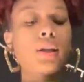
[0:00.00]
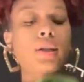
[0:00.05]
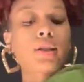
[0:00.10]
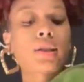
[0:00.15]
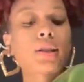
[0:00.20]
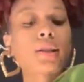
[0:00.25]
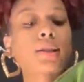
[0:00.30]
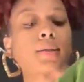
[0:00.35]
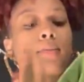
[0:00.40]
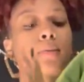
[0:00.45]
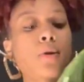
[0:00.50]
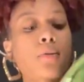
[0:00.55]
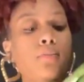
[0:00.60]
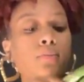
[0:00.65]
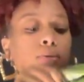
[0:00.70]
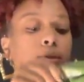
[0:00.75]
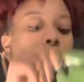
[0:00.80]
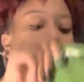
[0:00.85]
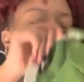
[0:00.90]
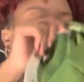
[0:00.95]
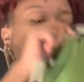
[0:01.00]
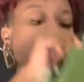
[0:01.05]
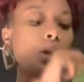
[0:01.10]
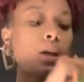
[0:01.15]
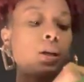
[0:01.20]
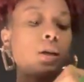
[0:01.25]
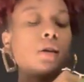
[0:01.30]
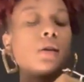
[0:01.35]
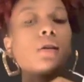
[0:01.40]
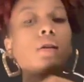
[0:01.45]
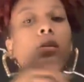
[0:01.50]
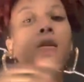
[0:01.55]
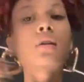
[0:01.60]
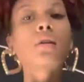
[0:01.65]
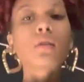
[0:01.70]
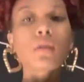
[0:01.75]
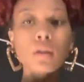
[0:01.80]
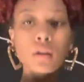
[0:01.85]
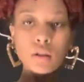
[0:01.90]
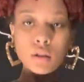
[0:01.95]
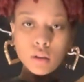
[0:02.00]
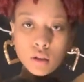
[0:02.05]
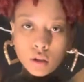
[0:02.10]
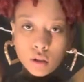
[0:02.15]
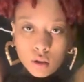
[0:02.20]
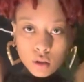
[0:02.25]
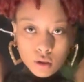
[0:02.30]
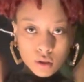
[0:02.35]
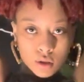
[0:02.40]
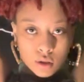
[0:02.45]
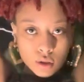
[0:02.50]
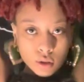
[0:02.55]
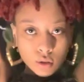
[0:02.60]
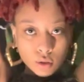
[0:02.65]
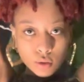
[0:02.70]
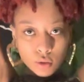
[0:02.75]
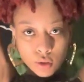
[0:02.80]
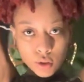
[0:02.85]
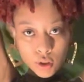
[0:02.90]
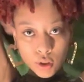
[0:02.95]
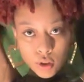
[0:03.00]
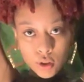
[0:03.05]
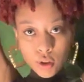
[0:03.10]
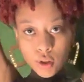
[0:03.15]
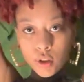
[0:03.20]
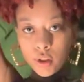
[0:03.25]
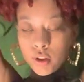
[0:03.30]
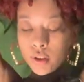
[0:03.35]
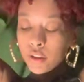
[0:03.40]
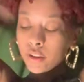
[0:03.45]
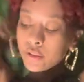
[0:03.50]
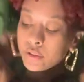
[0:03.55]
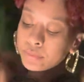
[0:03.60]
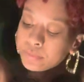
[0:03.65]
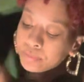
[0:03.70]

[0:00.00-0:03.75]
it's a small boutique so you can